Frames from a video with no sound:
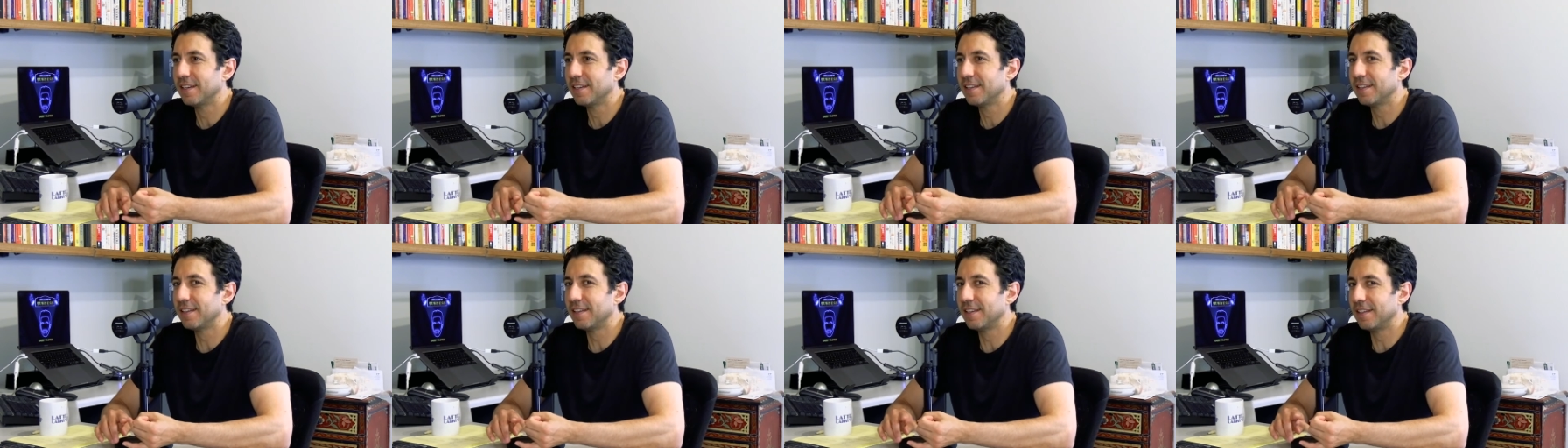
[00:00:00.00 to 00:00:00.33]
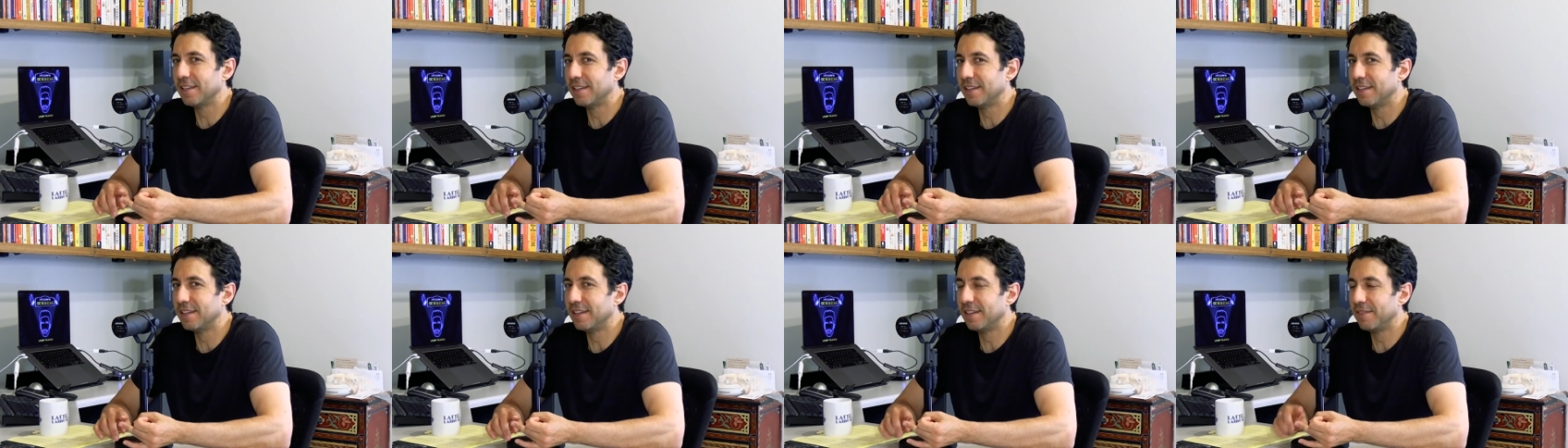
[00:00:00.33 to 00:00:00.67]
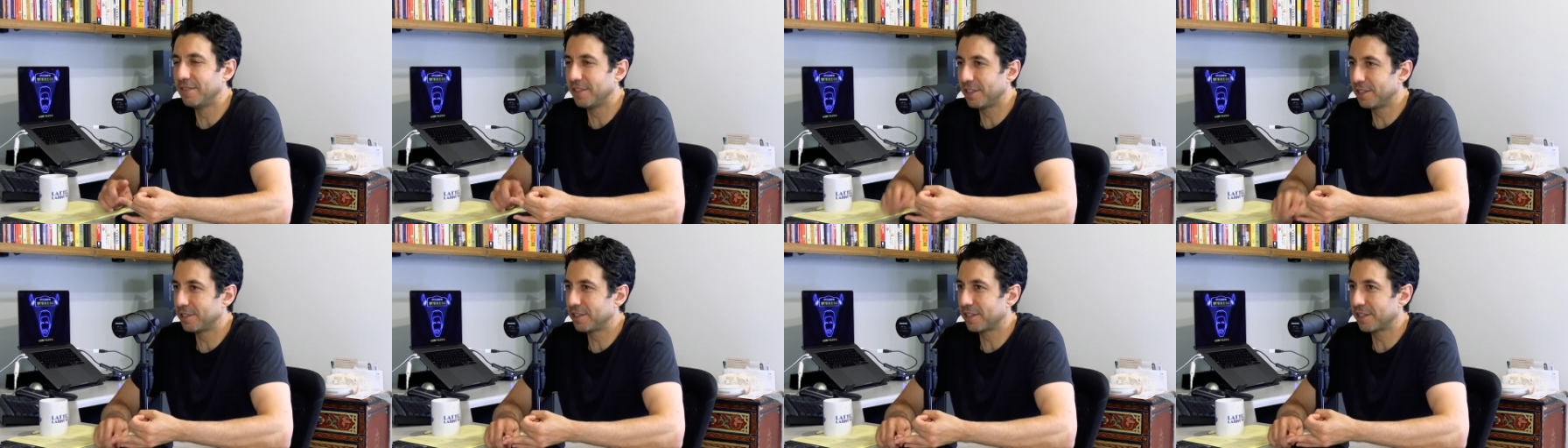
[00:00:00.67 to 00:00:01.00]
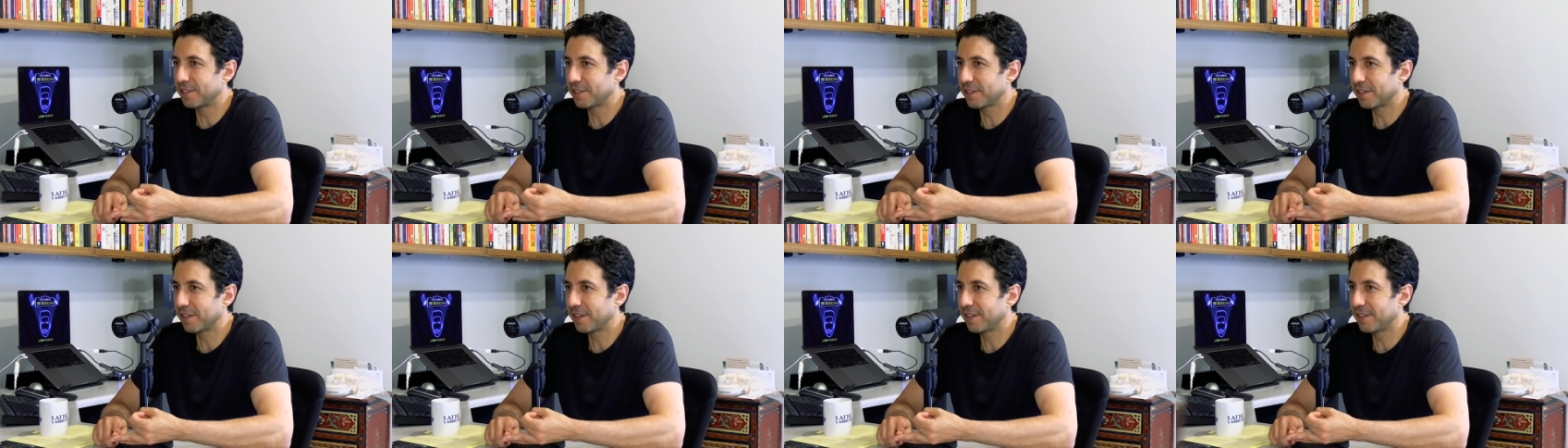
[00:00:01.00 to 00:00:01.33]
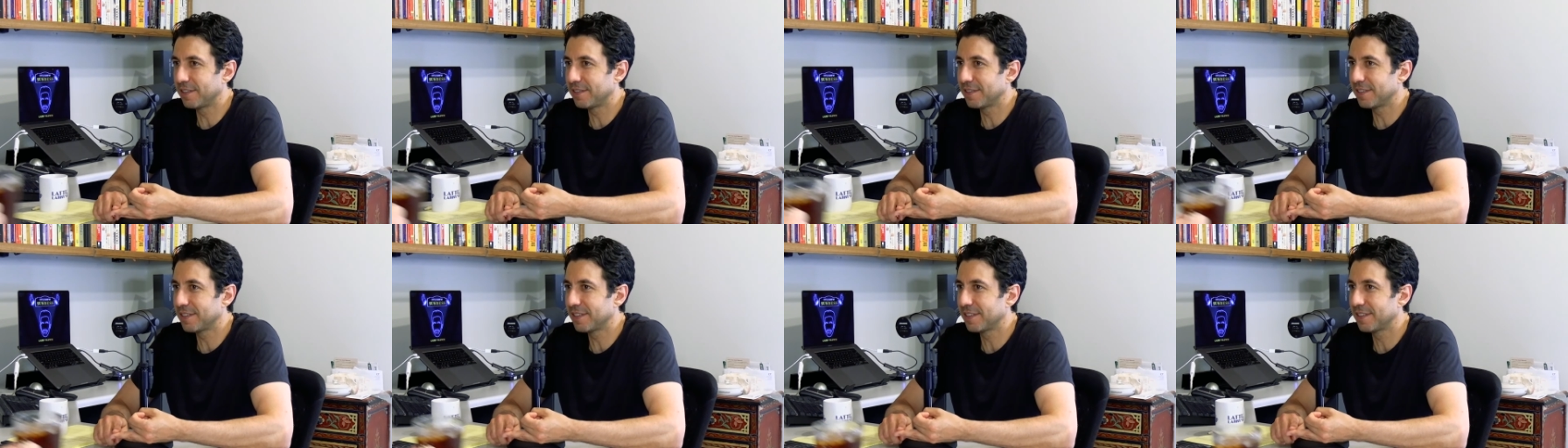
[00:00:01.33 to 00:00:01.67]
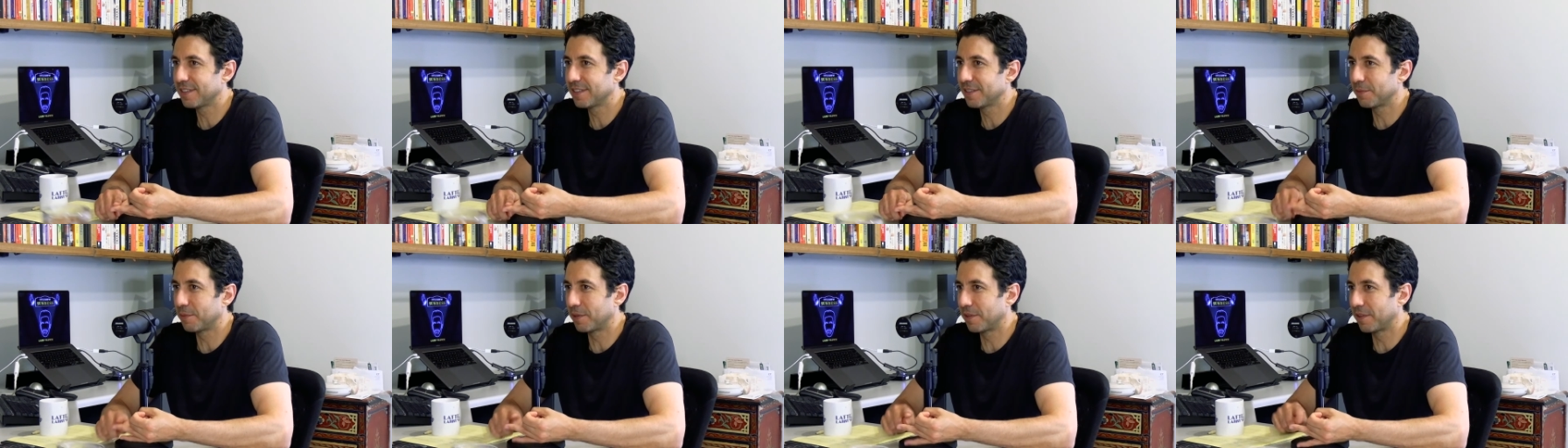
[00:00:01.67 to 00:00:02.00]
the Village Underground,
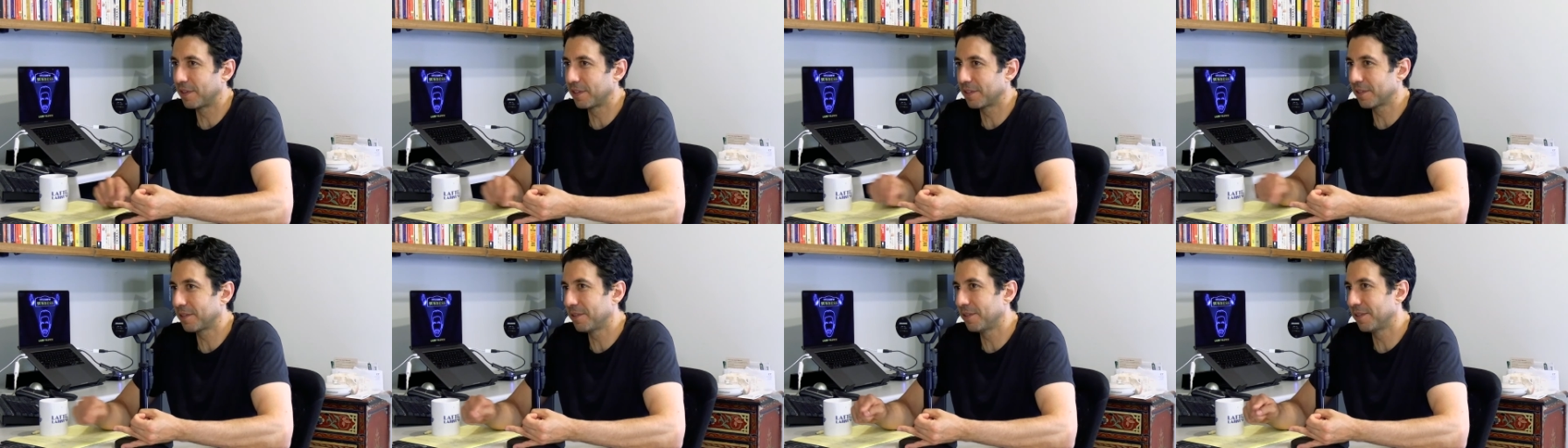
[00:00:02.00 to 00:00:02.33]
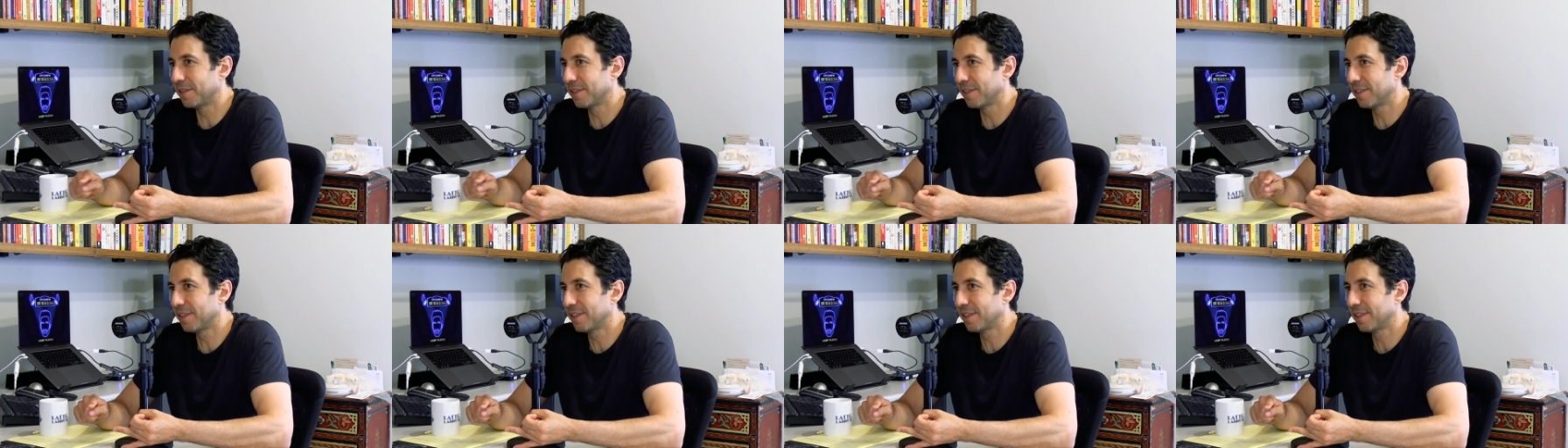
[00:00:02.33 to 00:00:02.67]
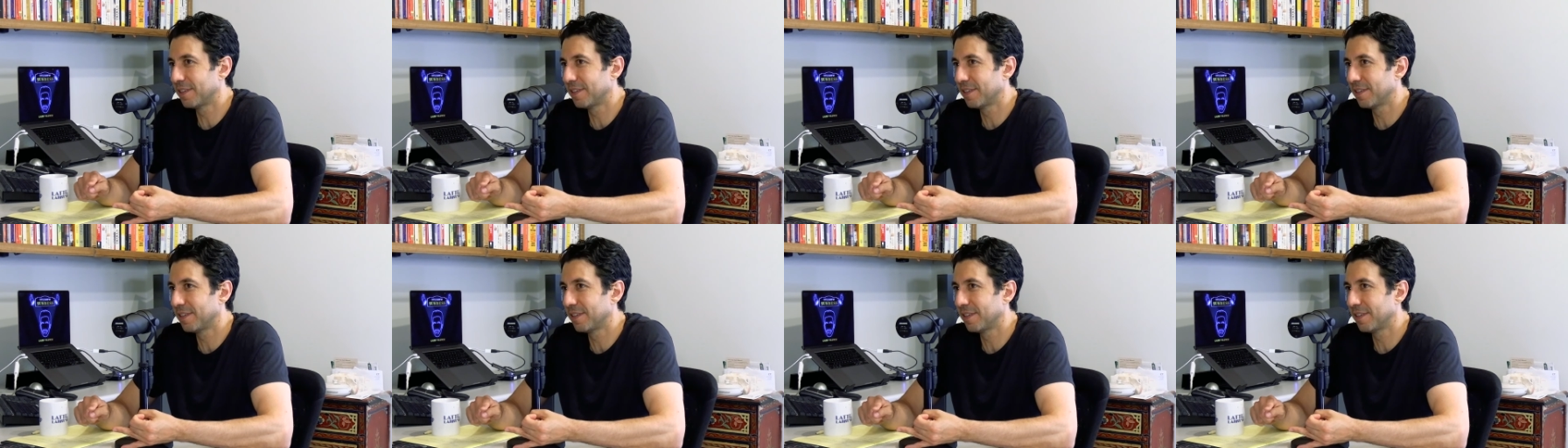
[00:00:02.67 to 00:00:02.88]
the one around the corner.